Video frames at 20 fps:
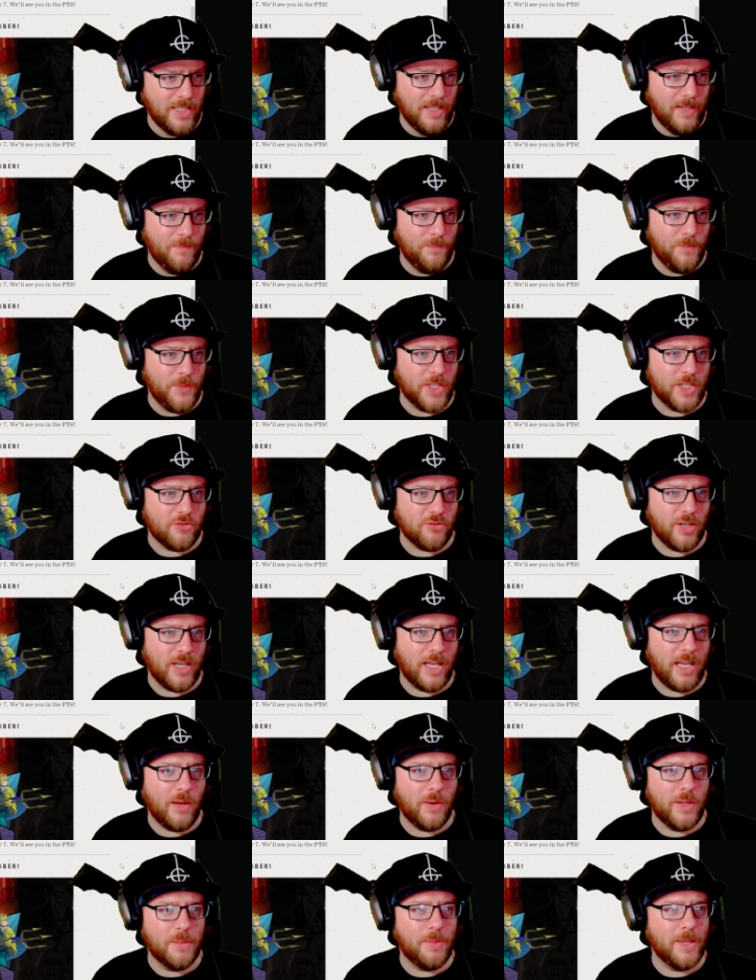you can try it
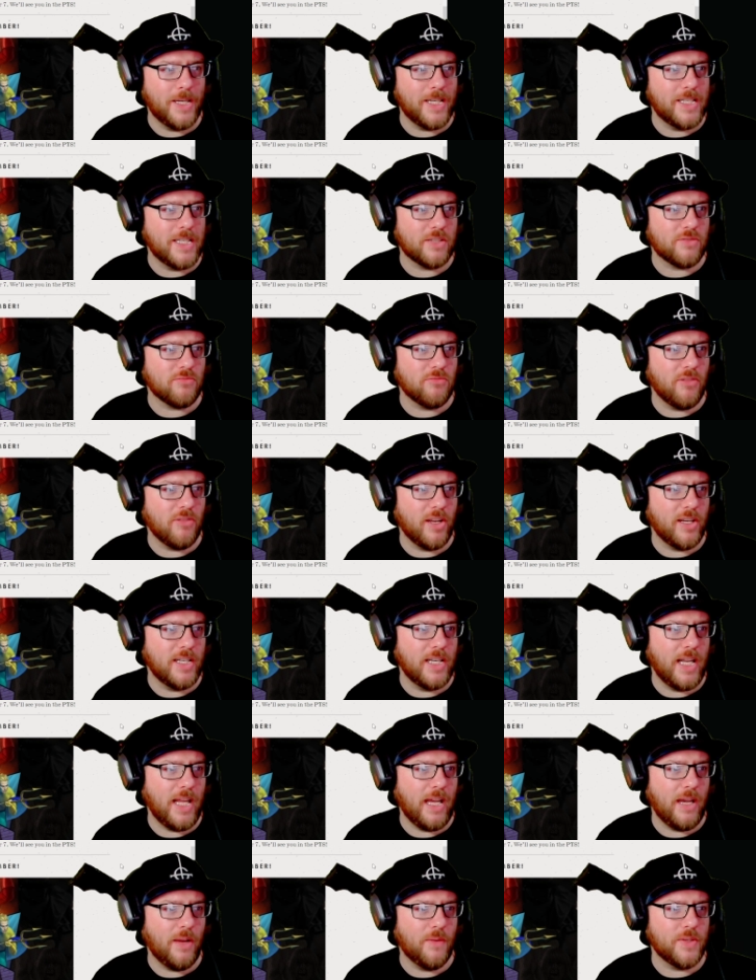out in the PTS right
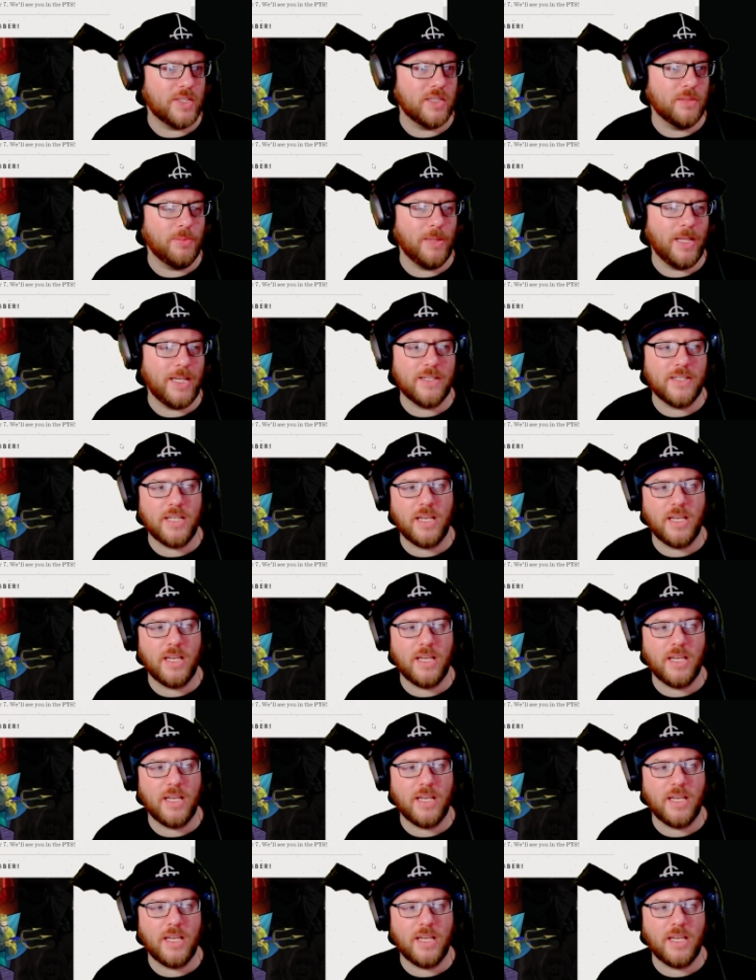now. There's still plenty of time to
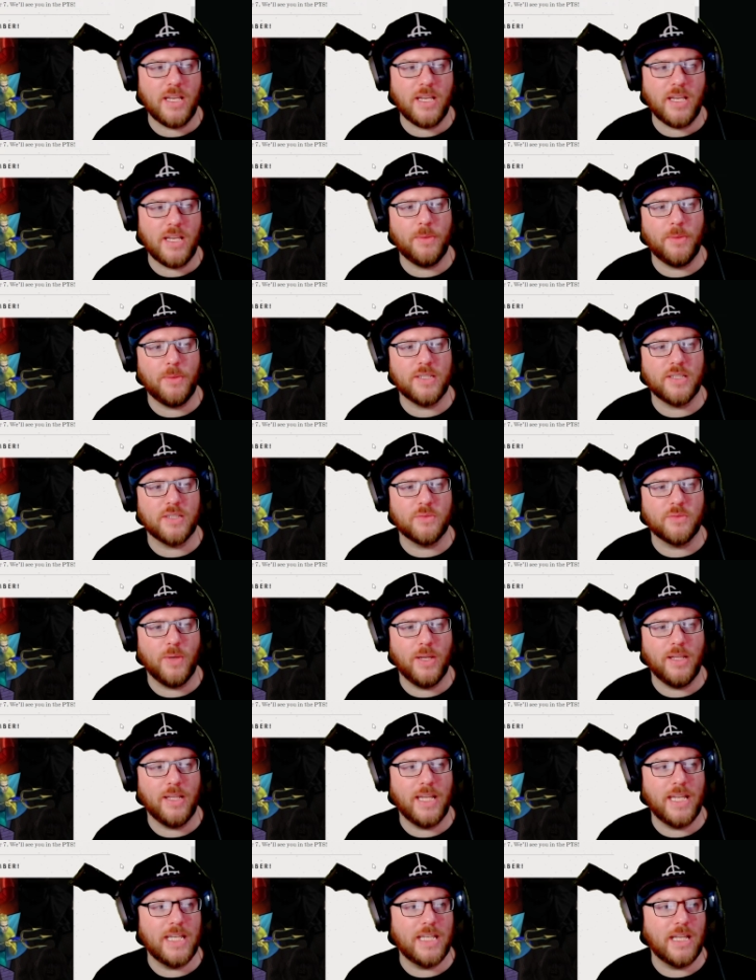share your feedback with us as
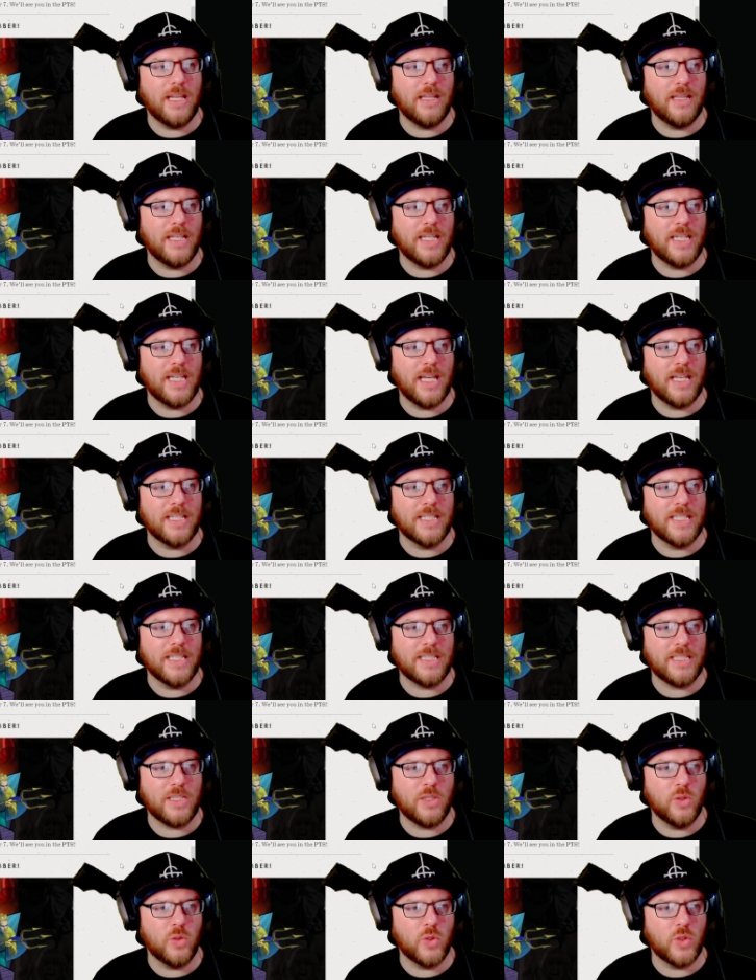well in the
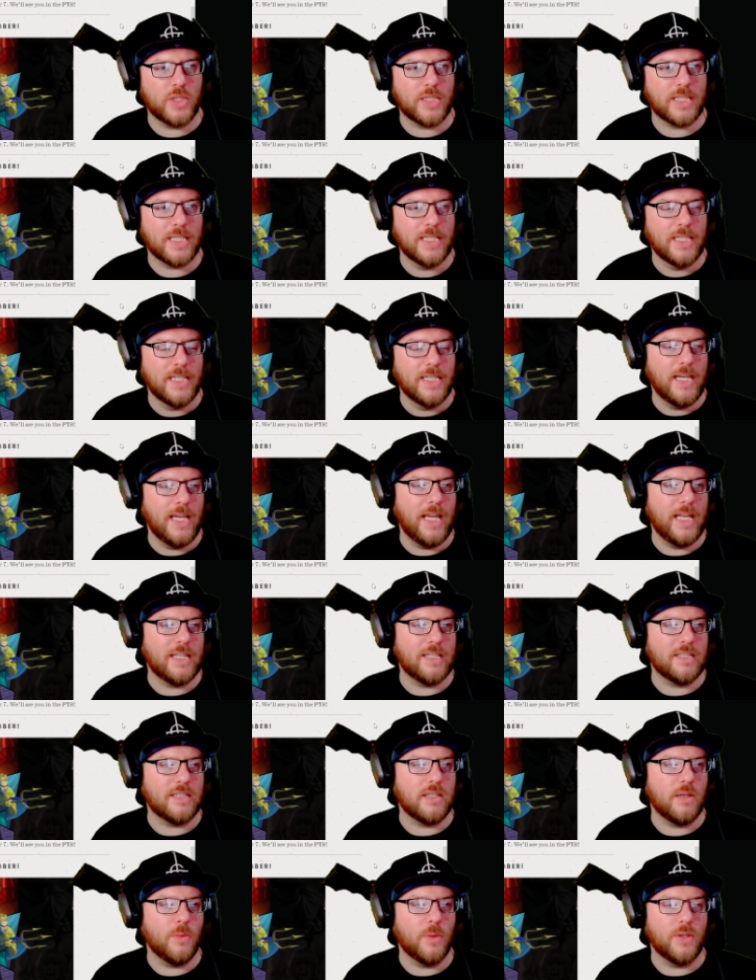Discord and
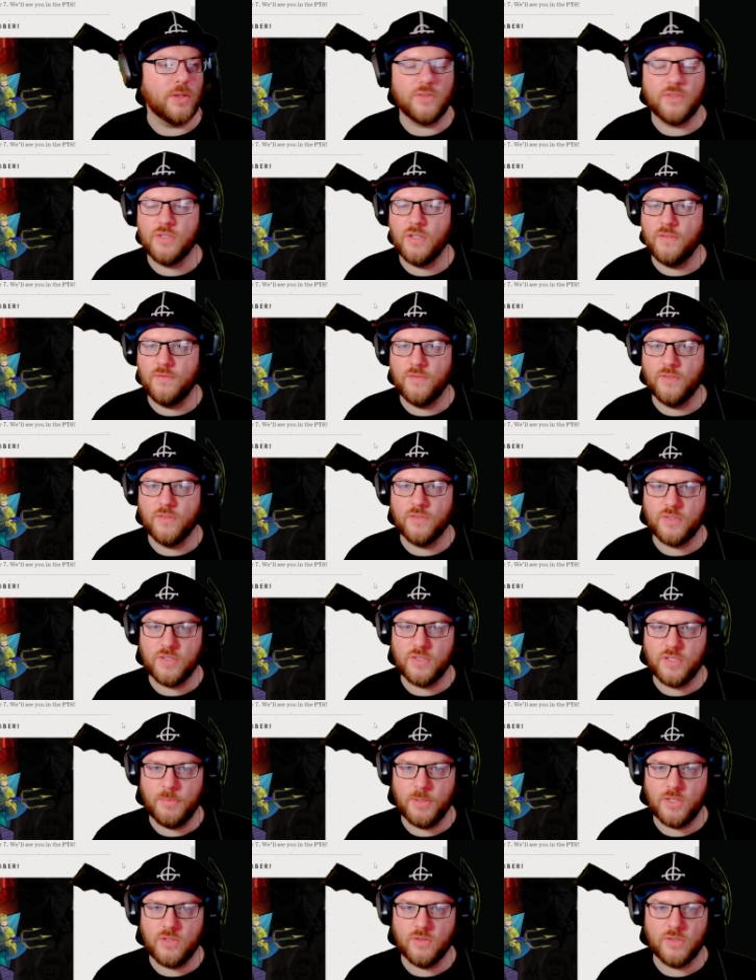so on and so forth, so
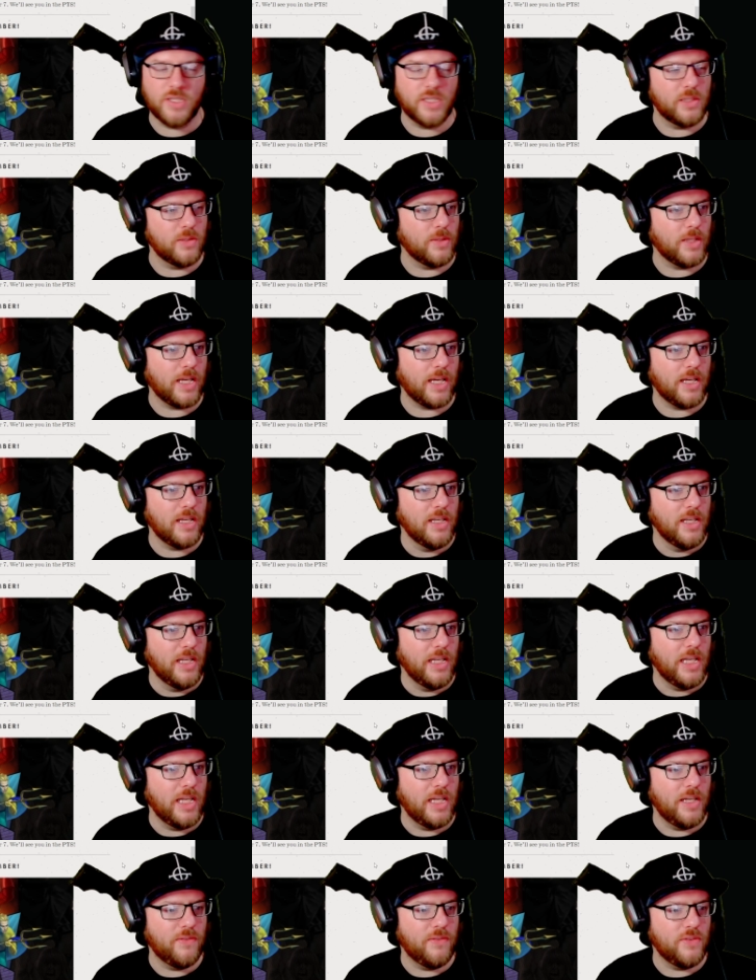be sure to do that
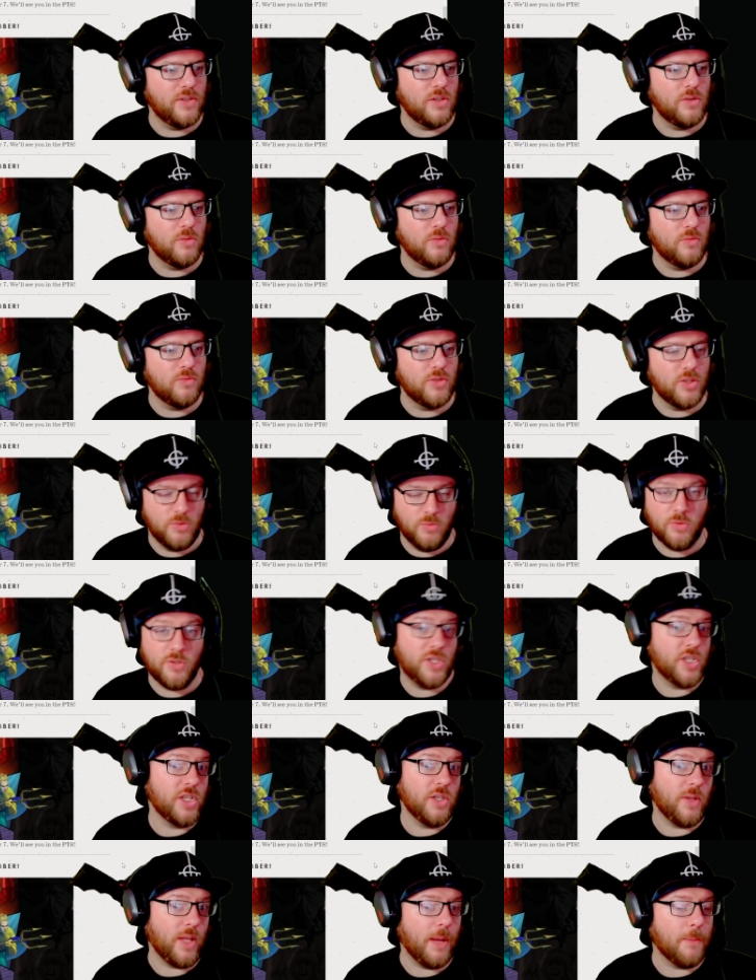if you do want to
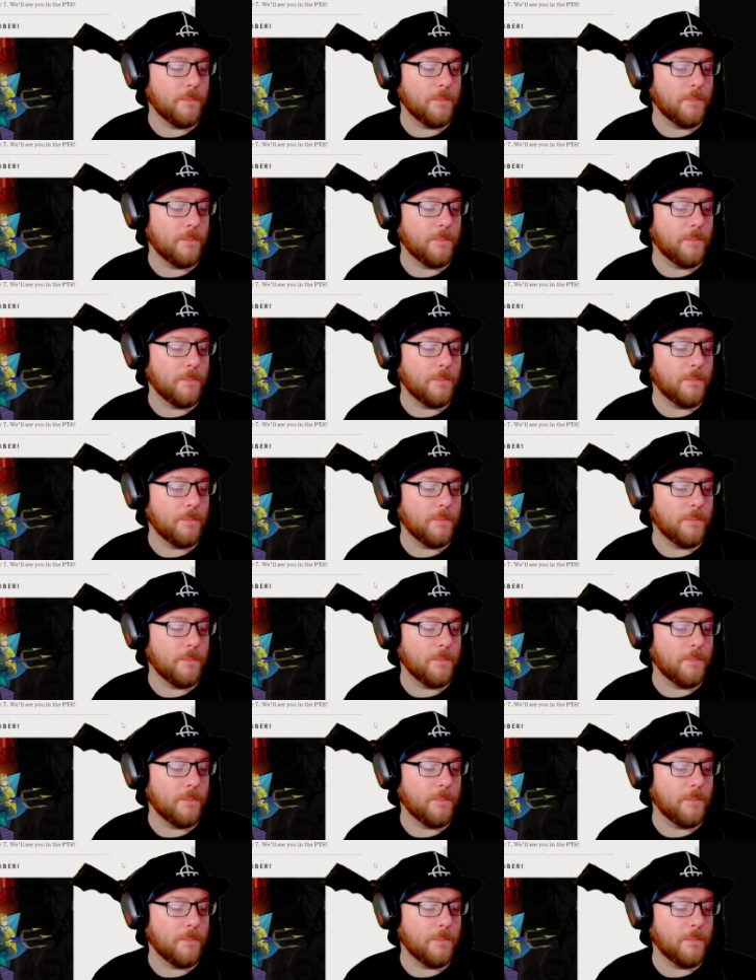do that.